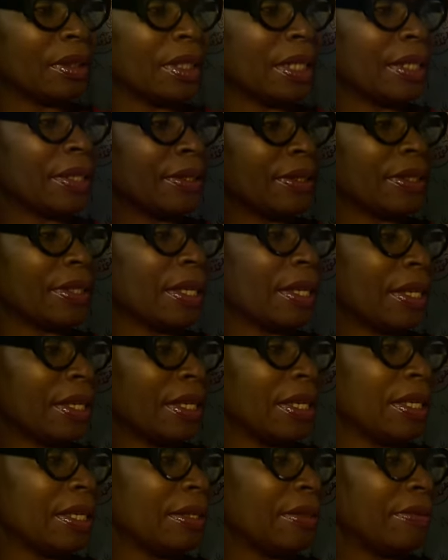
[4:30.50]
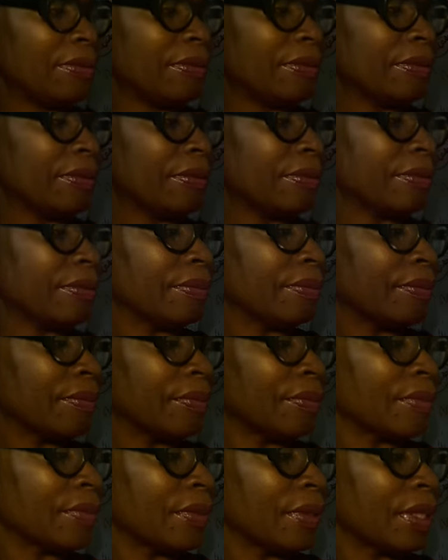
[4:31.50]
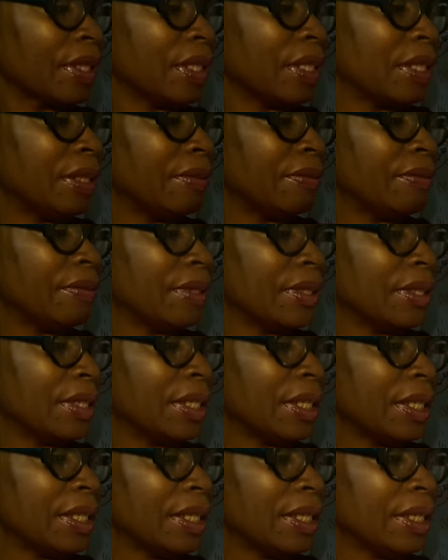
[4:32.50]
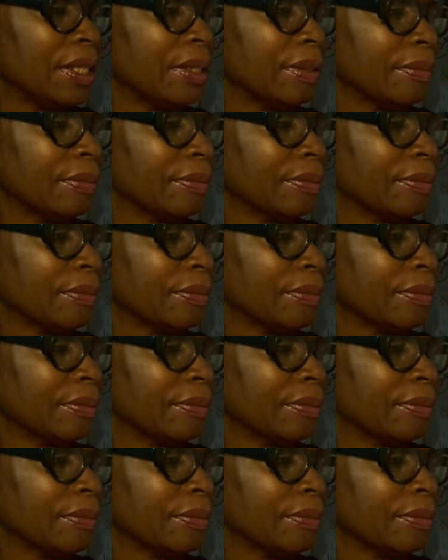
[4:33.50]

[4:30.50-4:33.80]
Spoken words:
Let's say Eve, E-V-E,